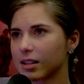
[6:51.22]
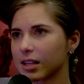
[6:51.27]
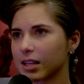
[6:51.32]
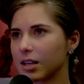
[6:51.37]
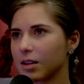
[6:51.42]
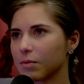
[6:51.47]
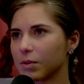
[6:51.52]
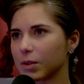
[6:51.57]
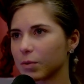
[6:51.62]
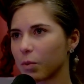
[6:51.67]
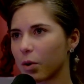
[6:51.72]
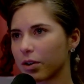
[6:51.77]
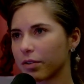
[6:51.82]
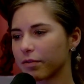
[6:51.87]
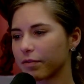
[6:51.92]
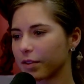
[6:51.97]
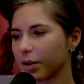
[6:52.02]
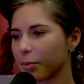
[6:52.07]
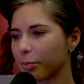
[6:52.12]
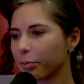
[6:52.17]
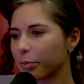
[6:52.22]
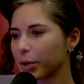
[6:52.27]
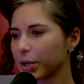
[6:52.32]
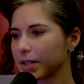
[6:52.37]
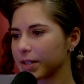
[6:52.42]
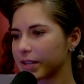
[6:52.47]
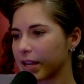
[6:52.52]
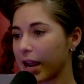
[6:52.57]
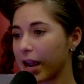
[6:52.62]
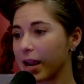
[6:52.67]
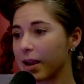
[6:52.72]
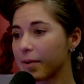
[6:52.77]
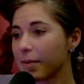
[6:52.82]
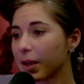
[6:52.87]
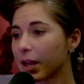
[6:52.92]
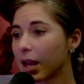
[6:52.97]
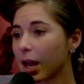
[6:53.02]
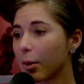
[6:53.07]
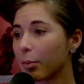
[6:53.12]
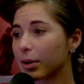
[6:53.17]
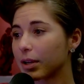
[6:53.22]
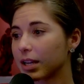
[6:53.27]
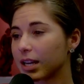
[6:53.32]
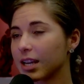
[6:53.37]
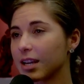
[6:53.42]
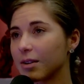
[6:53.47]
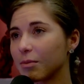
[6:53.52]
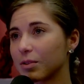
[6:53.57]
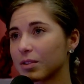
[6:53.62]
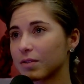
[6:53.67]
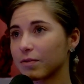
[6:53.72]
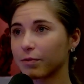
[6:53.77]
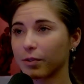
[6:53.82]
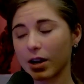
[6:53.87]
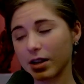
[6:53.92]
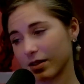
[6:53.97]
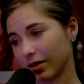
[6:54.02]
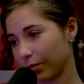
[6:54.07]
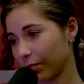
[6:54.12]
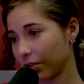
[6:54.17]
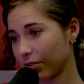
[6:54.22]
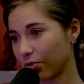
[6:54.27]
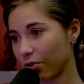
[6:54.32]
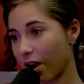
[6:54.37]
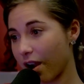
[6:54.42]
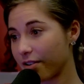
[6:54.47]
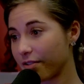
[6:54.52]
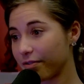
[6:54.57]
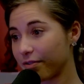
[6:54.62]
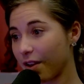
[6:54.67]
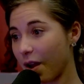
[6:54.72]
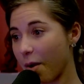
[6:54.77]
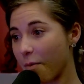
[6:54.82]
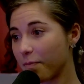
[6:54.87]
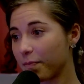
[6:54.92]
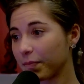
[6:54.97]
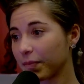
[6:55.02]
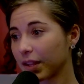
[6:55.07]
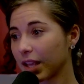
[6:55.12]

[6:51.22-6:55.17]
he Either was way. one of them per se. Interesting But he fact. was friends with a lot of them.